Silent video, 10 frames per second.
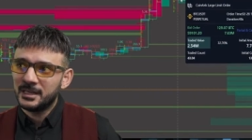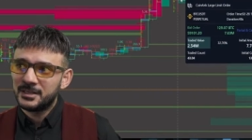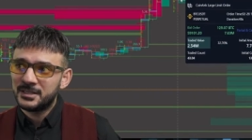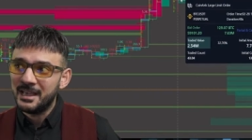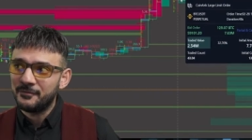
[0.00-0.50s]

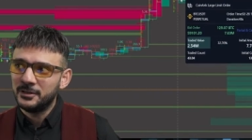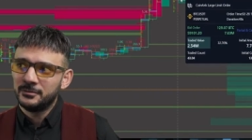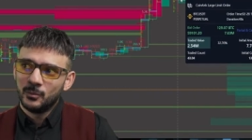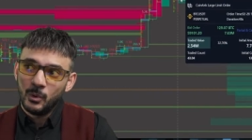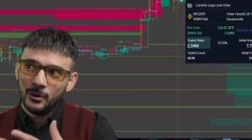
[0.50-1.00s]
7,
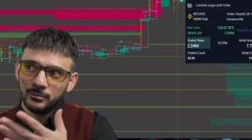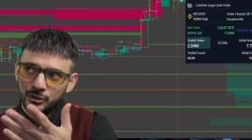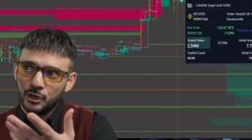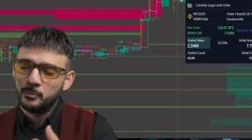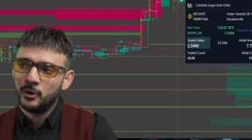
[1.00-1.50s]
well,
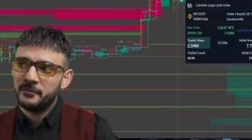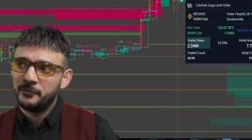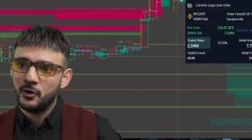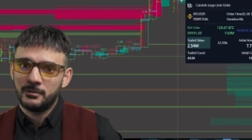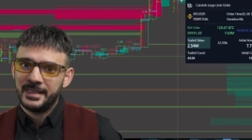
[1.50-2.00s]

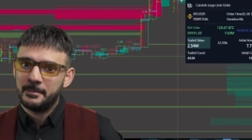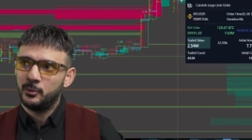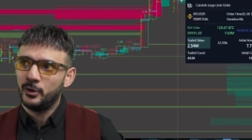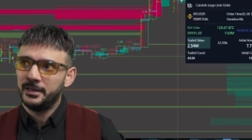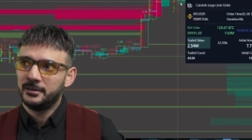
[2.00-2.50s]
2.4 at that
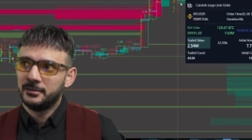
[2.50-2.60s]
point,